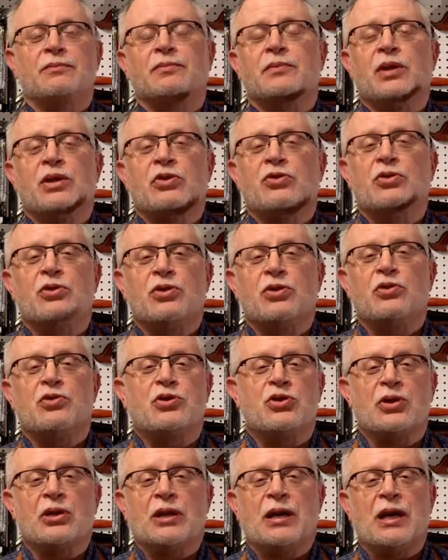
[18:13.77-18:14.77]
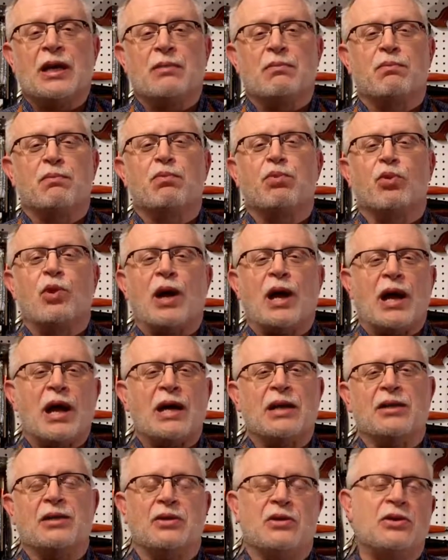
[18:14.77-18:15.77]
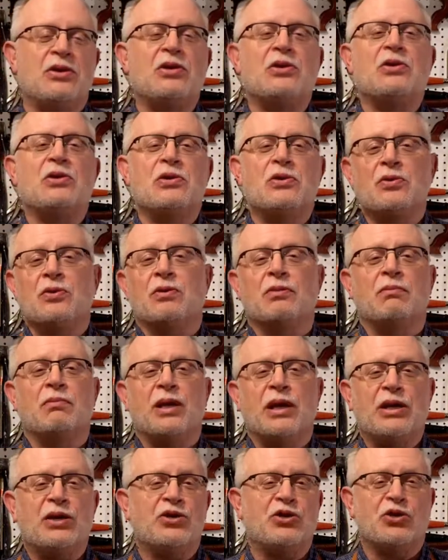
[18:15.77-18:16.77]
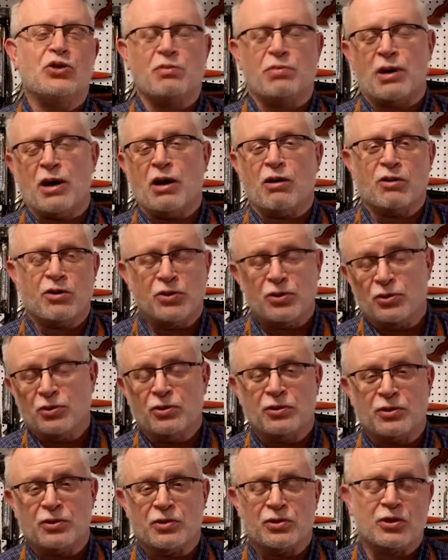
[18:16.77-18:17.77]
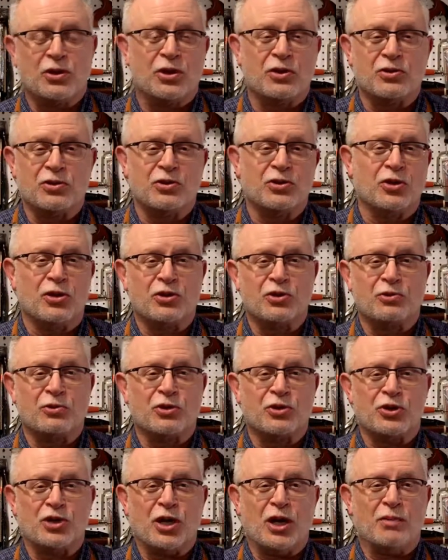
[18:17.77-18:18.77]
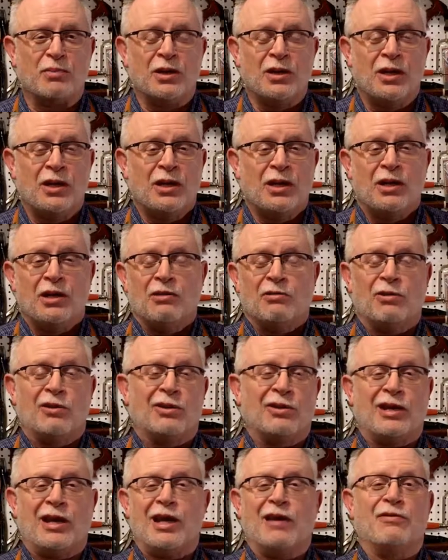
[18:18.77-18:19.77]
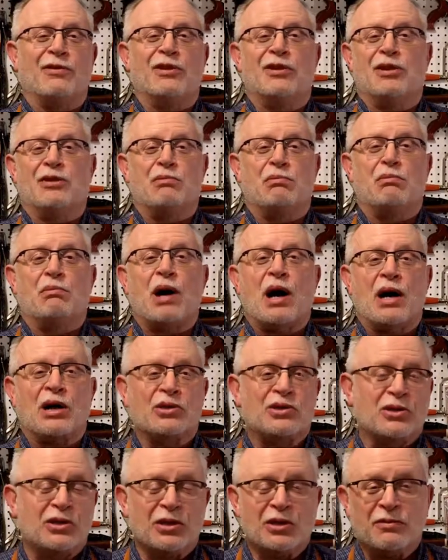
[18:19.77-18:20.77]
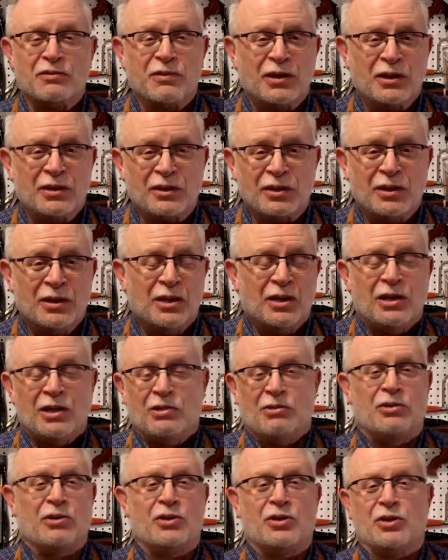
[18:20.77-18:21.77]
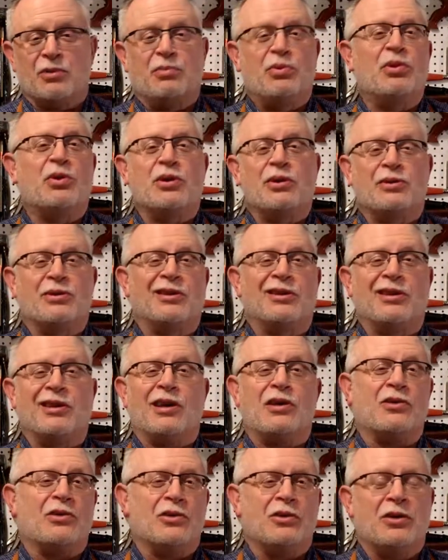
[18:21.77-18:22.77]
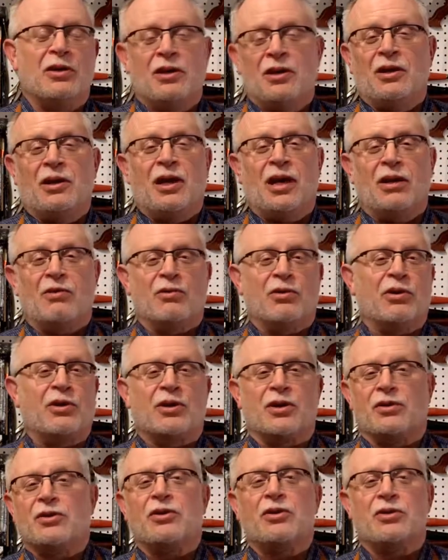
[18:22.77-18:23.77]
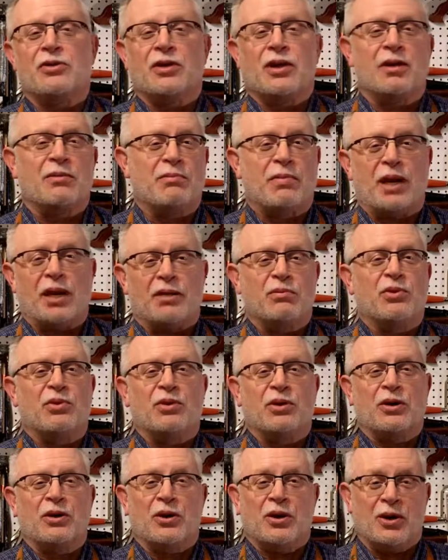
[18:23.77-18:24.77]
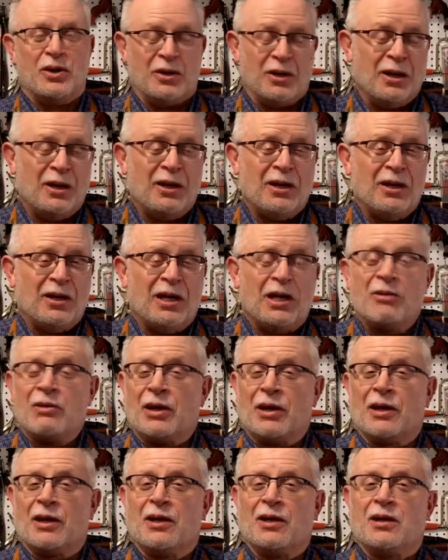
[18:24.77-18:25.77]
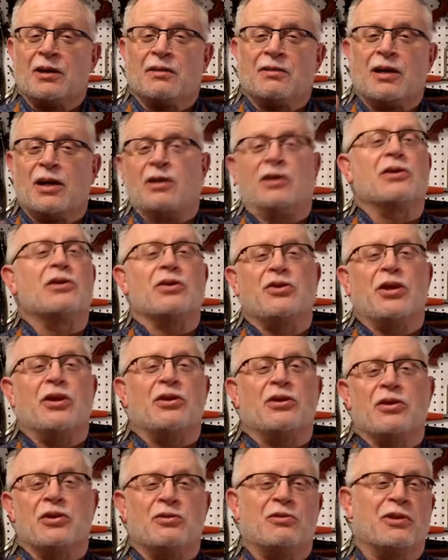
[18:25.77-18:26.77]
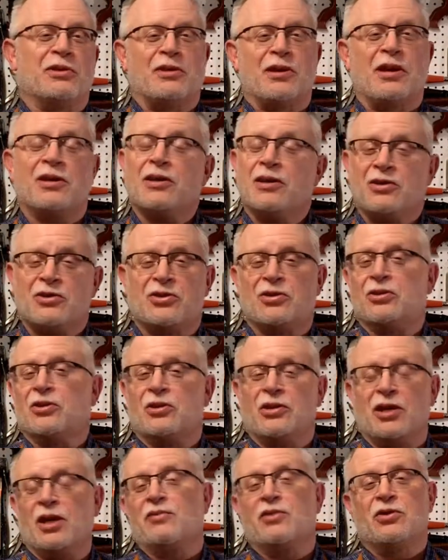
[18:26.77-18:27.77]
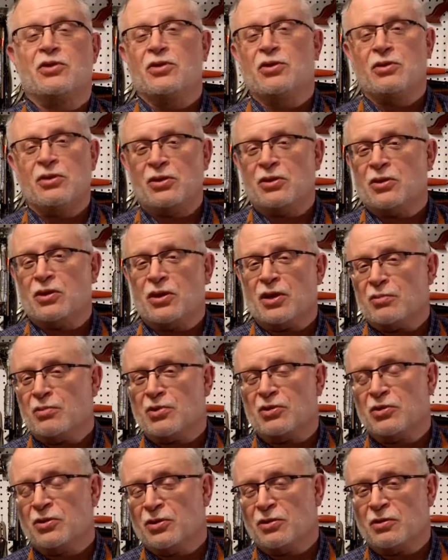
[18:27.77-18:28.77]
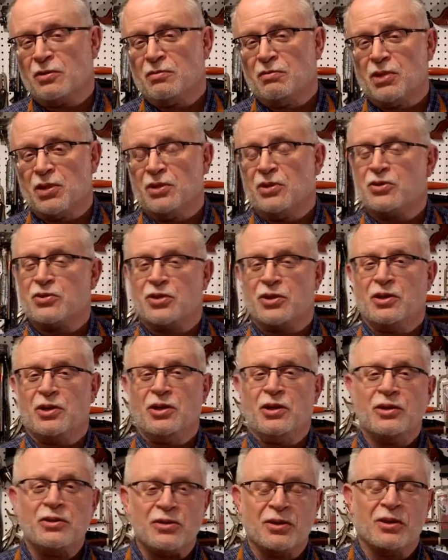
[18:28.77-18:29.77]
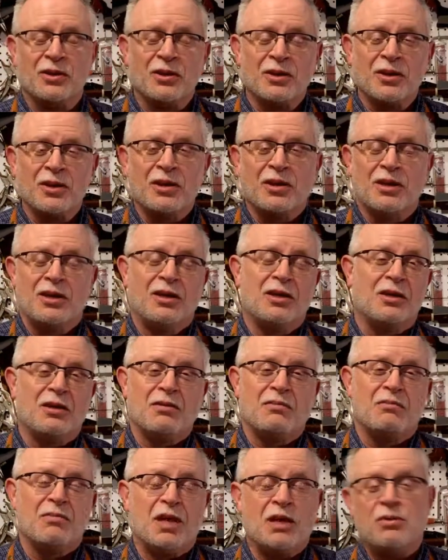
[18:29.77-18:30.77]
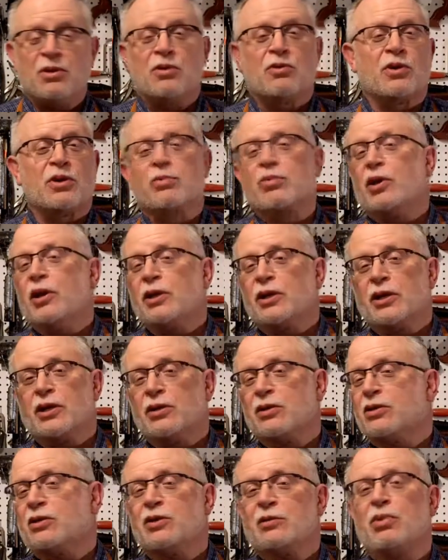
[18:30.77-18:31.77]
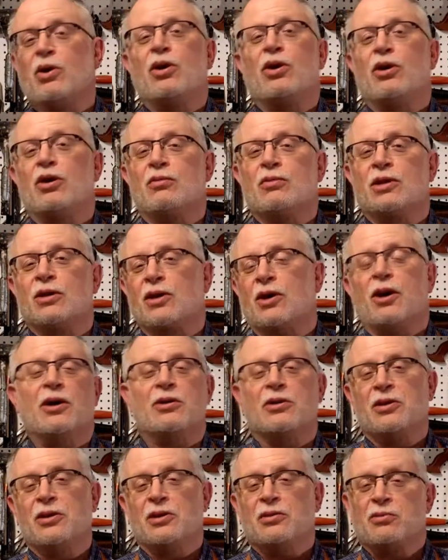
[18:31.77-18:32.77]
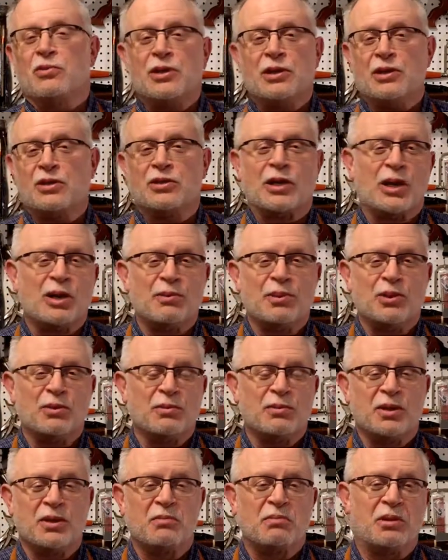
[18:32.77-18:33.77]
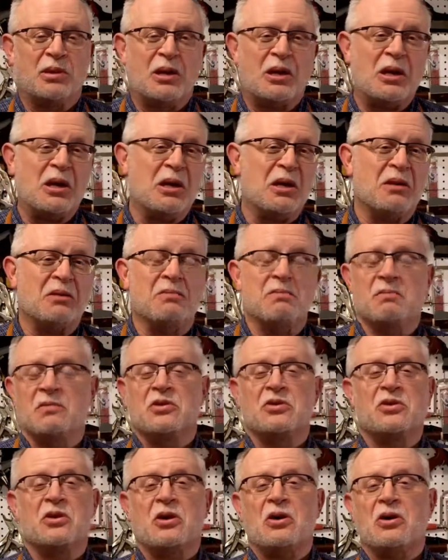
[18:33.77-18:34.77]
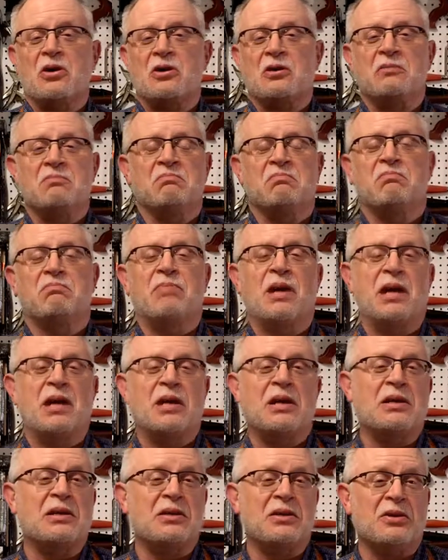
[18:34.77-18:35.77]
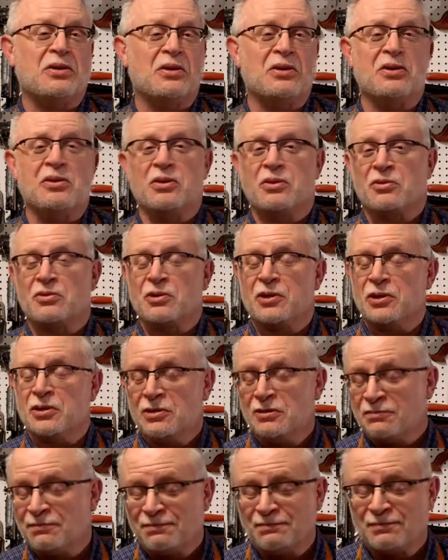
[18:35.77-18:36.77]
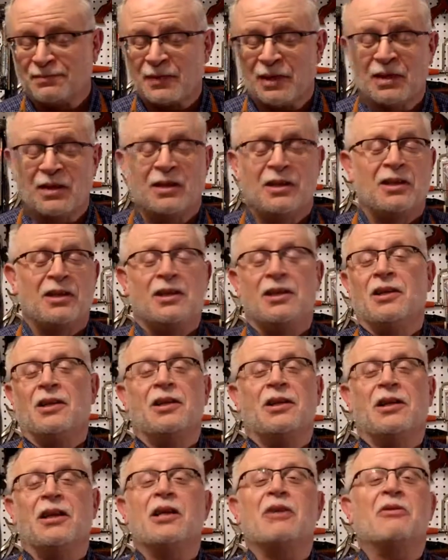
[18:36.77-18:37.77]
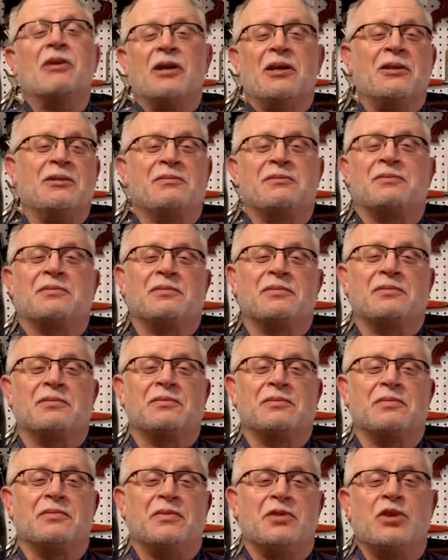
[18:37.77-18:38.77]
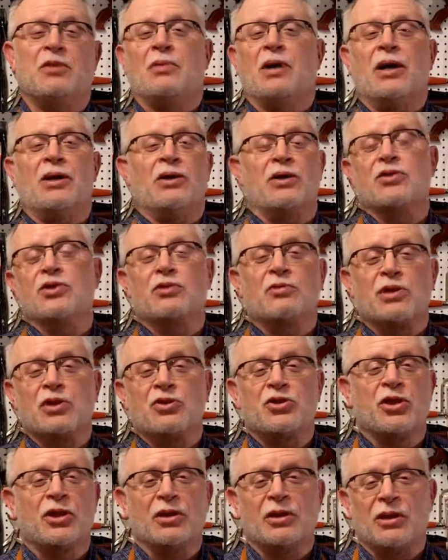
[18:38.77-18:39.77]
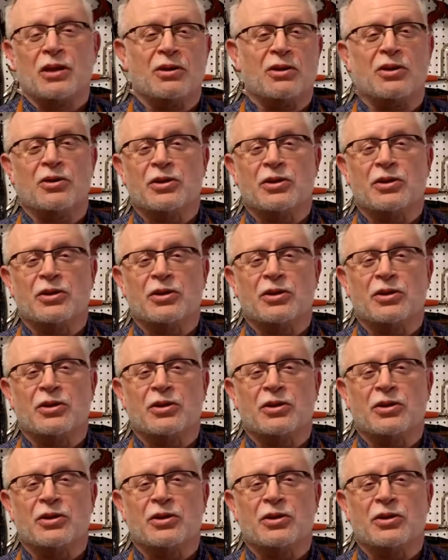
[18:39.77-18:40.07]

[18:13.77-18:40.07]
introducing a brand new major power tool to the Saws and Jaws workshop. We're going to have an unboxing event. We're going to put it together and we're going to turn that bad boy on. Anyway, not going to tell you what that is. You're going to have to tune into the episode. But here's a hint. Maybe you want to break out your Paul McCartney and Wings album and play the song Band on the Run. Anyway, you might also want to check out our